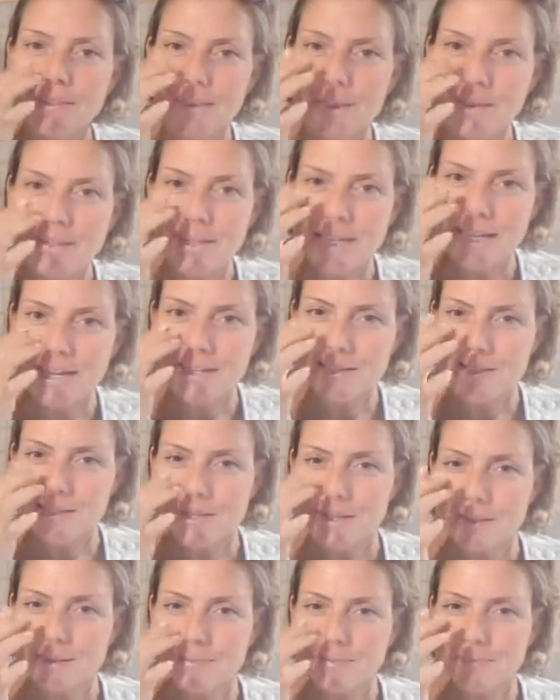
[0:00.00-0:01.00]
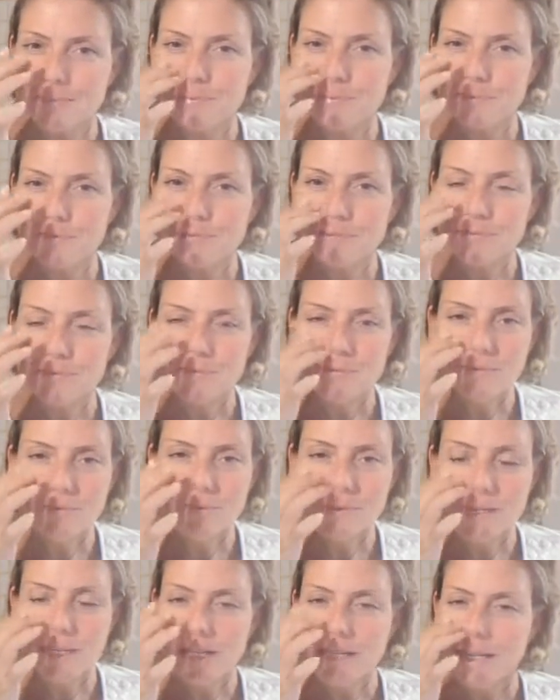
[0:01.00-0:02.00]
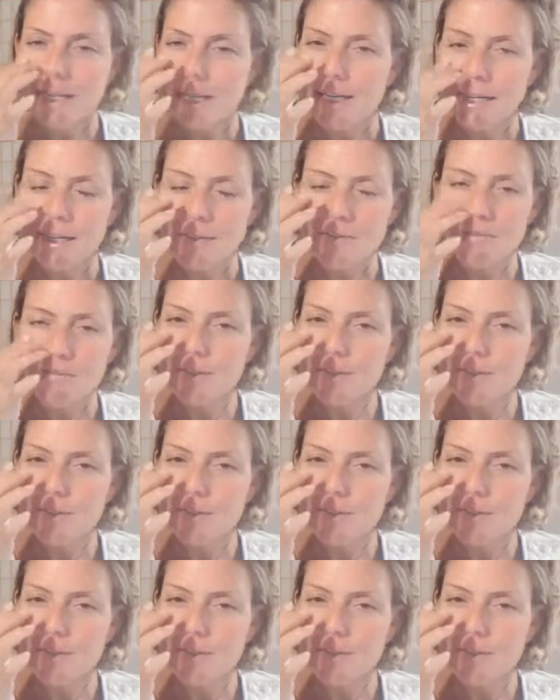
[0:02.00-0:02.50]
This answer, it